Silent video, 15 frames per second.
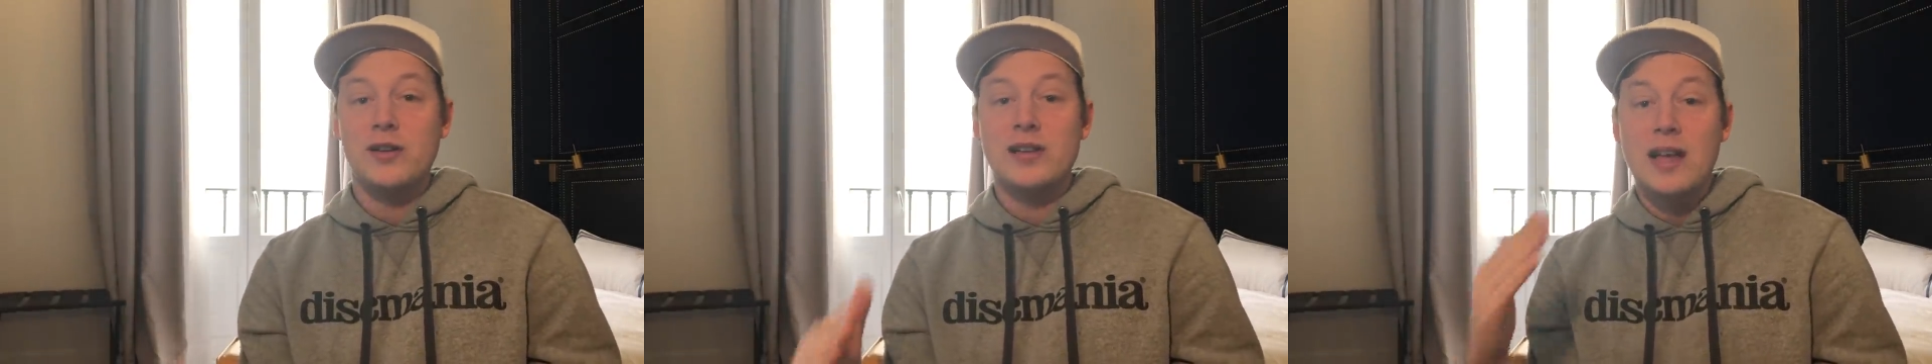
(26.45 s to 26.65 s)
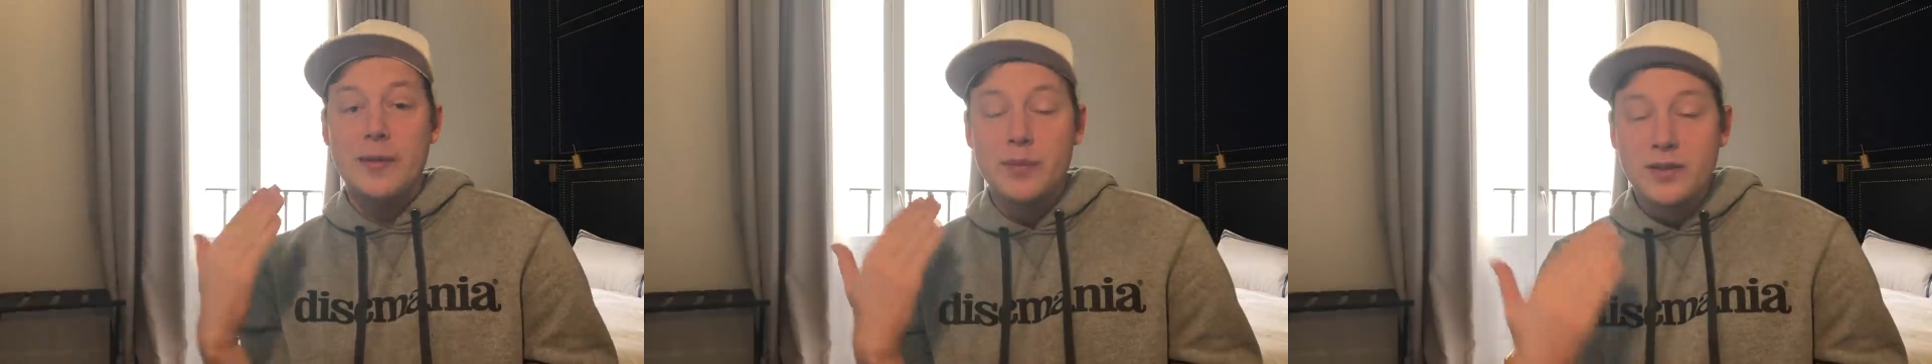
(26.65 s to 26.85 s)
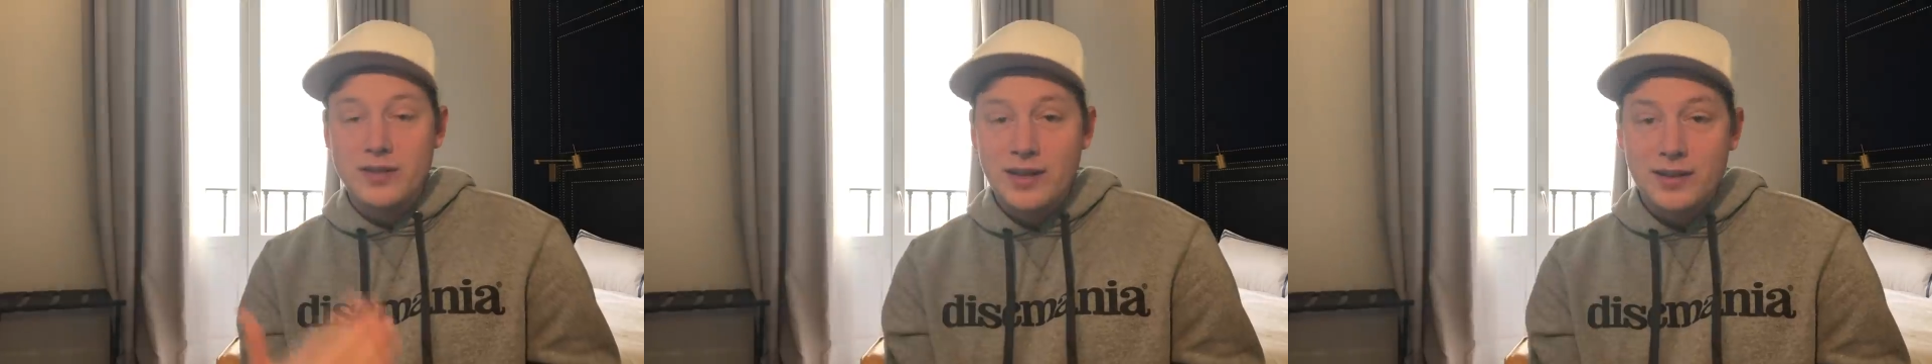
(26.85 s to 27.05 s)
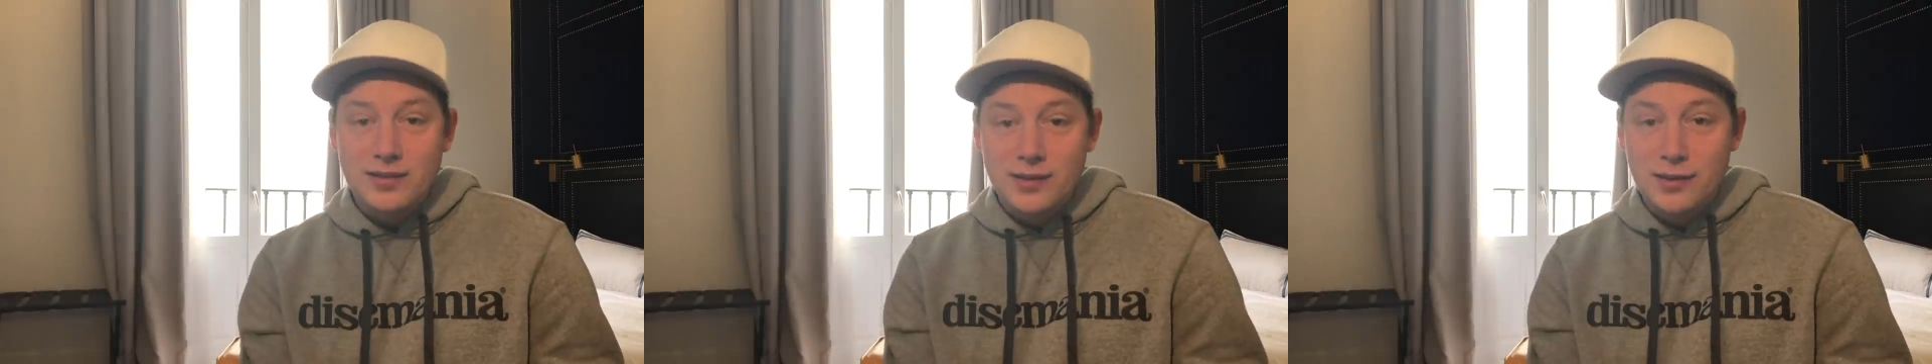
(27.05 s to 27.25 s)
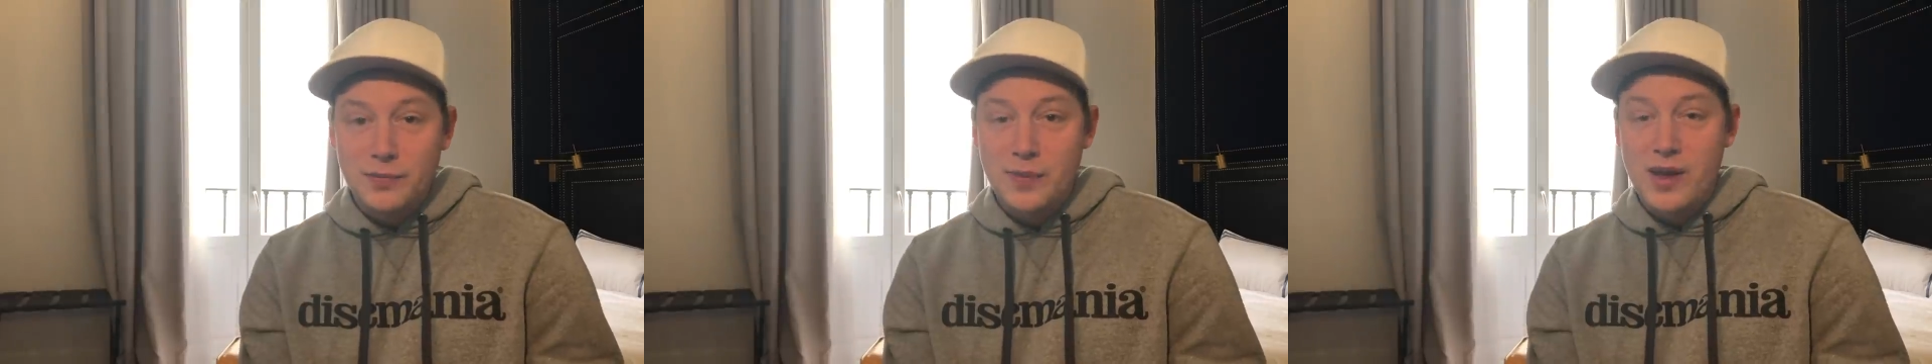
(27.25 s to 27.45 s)
a couple days
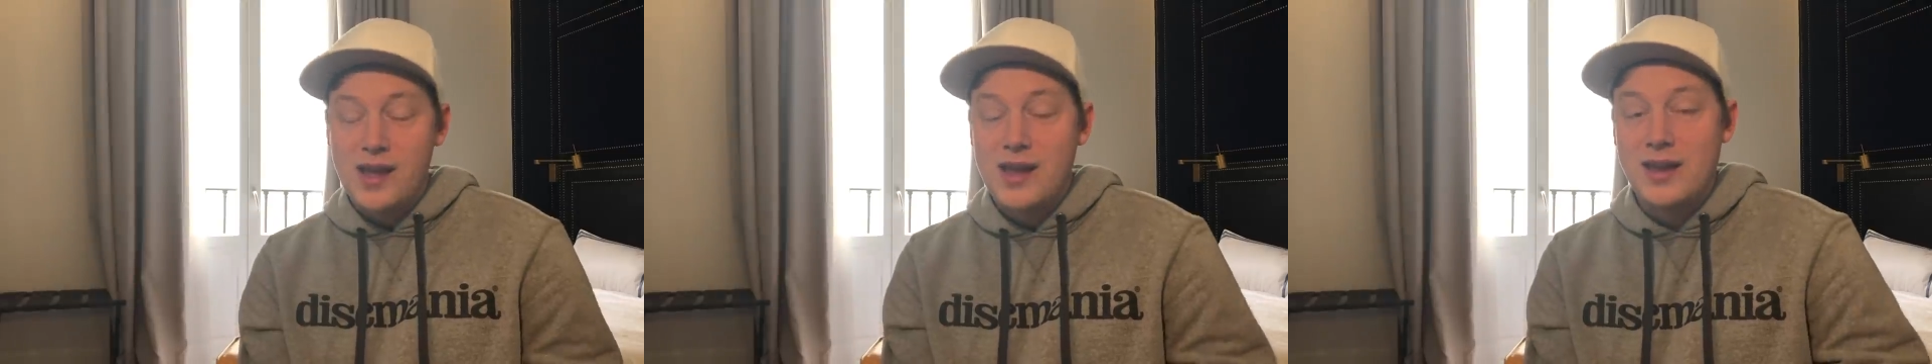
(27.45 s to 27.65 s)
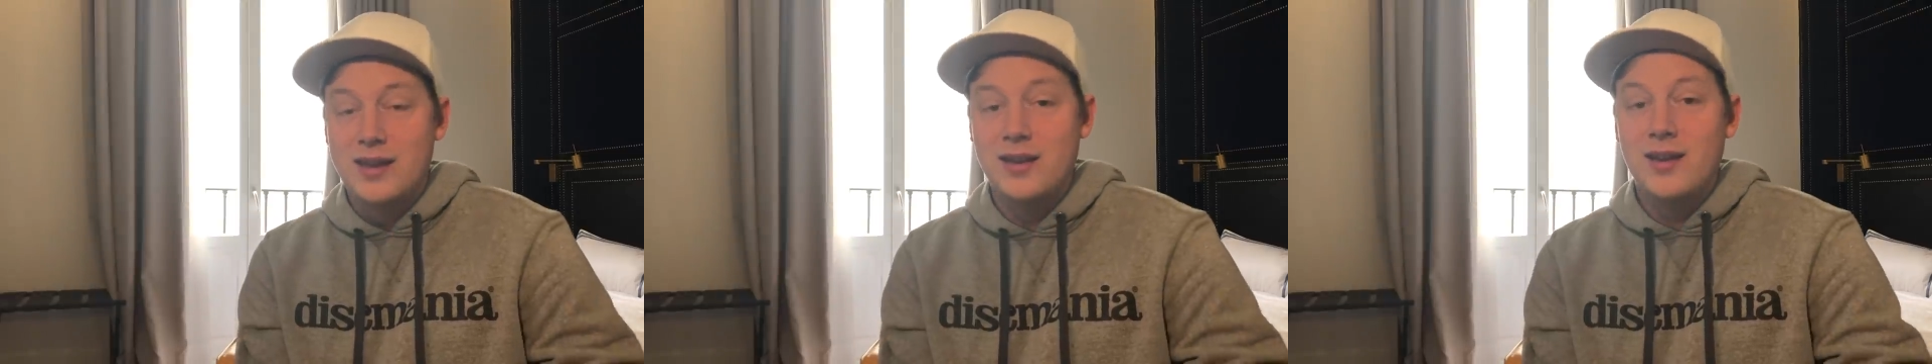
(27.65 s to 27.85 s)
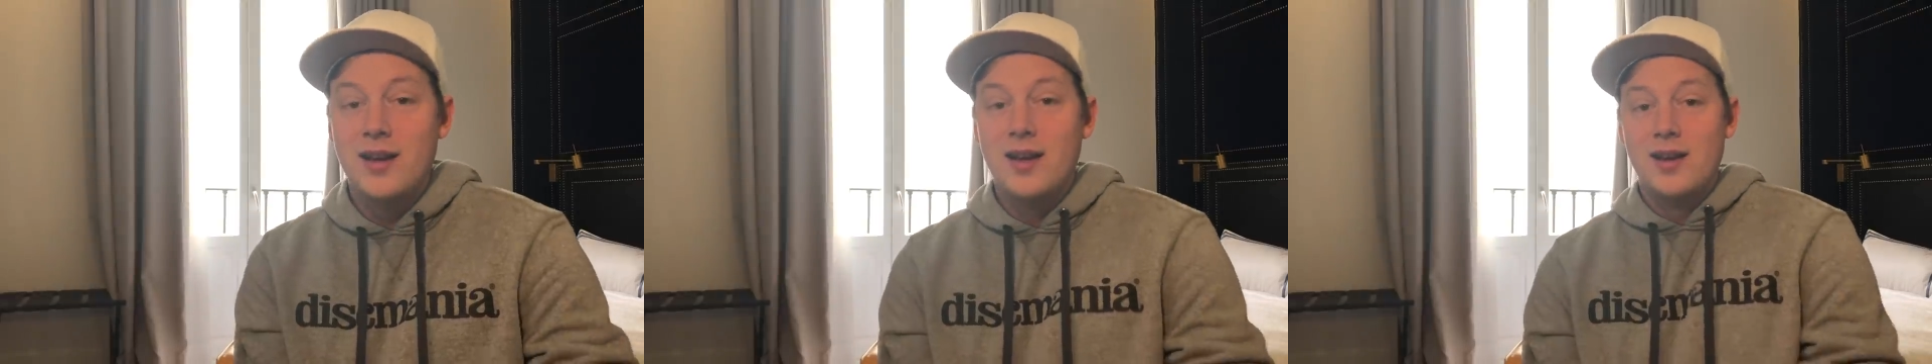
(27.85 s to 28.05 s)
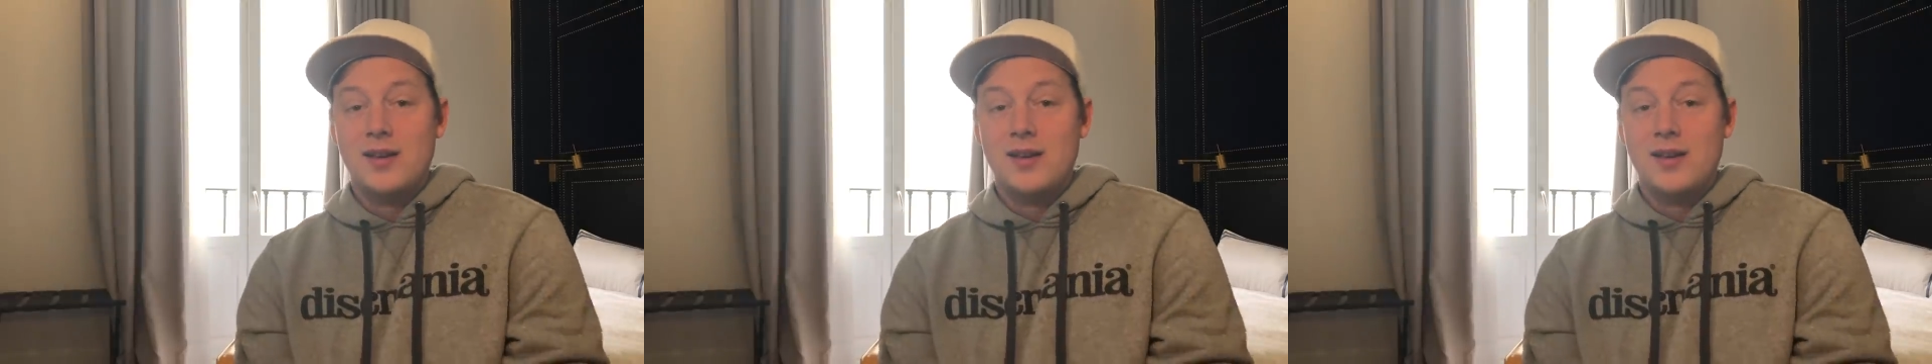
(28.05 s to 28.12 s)
in Spain